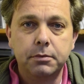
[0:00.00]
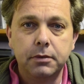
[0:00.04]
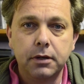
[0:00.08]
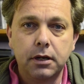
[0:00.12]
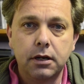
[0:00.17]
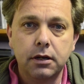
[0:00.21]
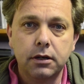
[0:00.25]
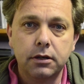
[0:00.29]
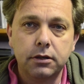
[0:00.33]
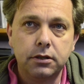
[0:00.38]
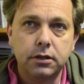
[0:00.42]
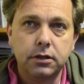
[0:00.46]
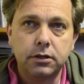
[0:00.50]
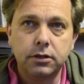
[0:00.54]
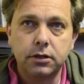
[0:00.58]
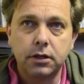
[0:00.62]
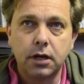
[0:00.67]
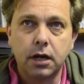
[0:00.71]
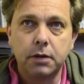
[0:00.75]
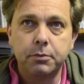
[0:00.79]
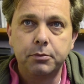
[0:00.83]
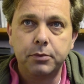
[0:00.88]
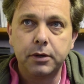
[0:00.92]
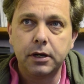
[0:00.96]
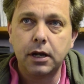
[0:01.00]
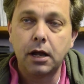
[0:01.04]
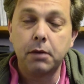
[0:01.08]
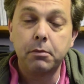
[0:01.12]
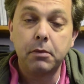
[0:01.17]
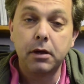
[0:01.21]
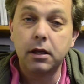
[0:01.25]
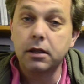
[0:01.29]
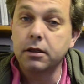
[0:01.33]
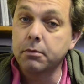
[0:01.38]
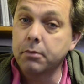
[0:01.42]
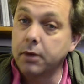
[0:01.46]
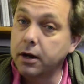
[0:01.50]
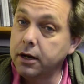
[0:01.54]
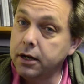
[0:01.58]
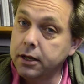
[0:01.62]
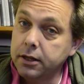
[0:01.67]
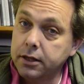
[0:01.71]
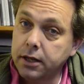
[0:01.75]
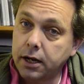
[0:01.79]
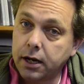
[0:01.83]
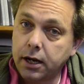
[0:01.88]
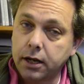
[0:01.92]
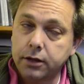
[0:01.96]
because it's not bringing me the
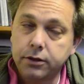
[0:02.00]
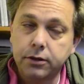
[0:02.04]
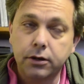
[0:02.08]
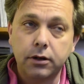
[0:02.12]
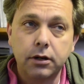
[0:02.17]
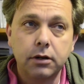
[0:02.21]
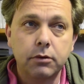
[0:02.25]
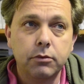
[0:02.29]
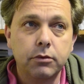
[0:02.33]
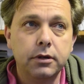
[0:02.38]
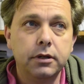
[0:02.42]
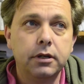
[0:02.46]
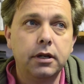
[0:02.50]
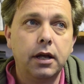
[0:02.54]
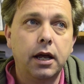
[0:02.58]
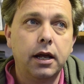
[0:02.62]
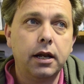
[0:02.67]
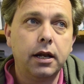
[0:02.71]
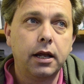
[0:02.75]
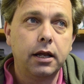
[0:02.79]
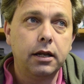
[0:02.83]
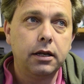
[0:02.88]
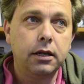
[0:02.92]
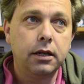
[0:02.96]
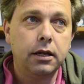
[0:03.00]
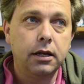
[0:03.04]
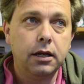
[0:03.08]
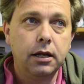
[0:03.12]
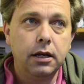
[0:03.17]
money that I thought it would, and